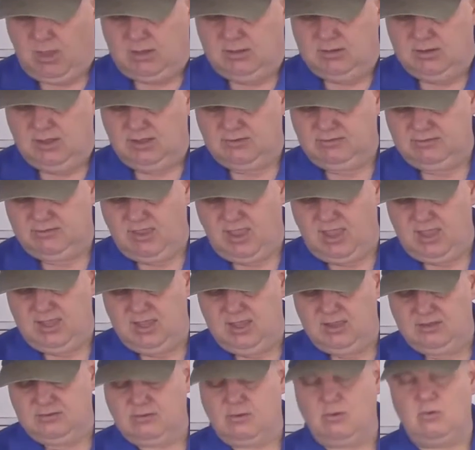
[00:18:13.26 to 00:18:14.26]
Next thing
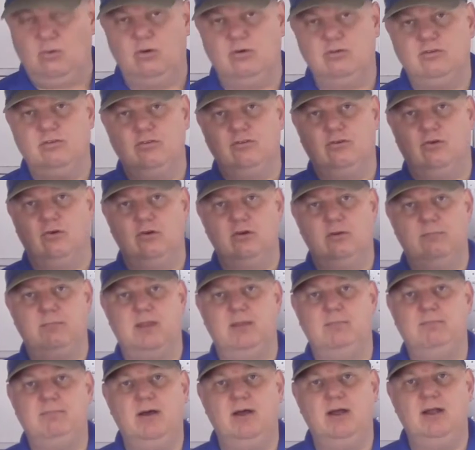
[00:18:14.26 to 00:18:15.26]
is, of course, is going to be
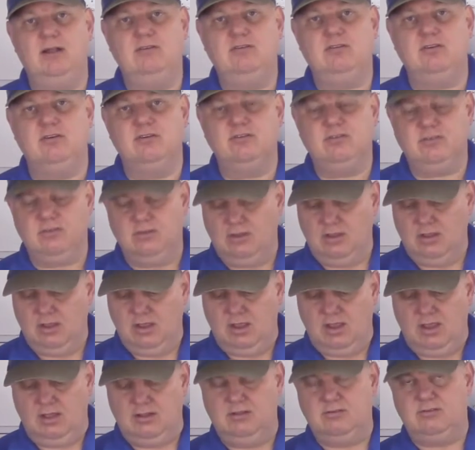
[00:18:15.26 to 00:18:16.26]
punches.
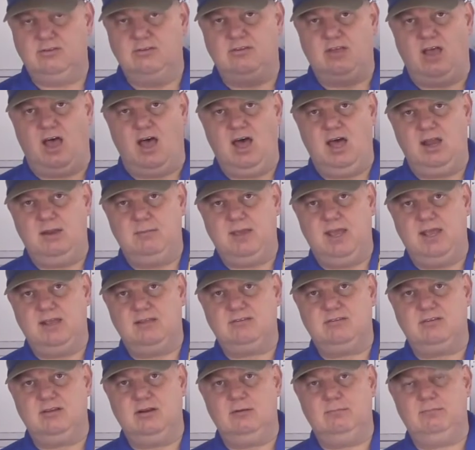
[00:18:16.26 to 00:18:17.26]
This is an automatic
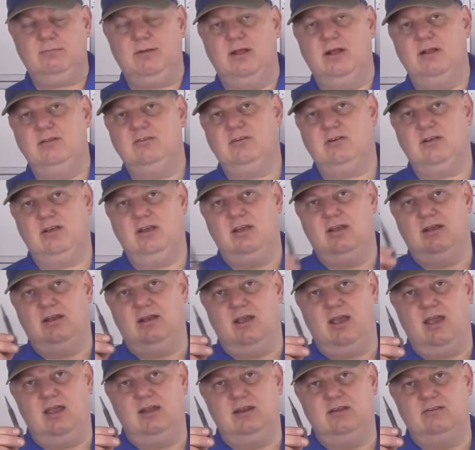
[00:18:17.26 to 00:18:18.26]
center punch,
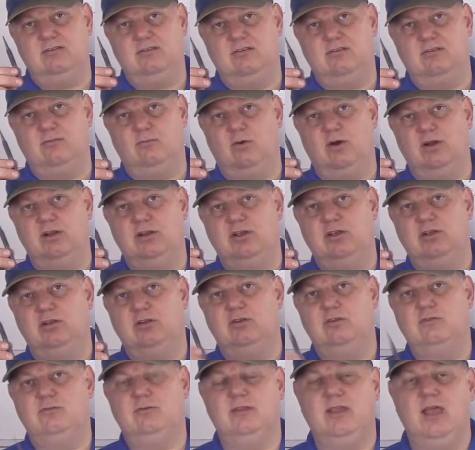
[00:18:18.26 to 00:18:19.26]
and this is one you
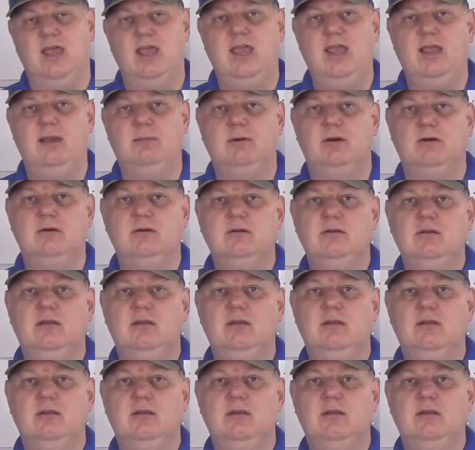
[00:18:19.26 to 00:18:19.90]
use with a hammer.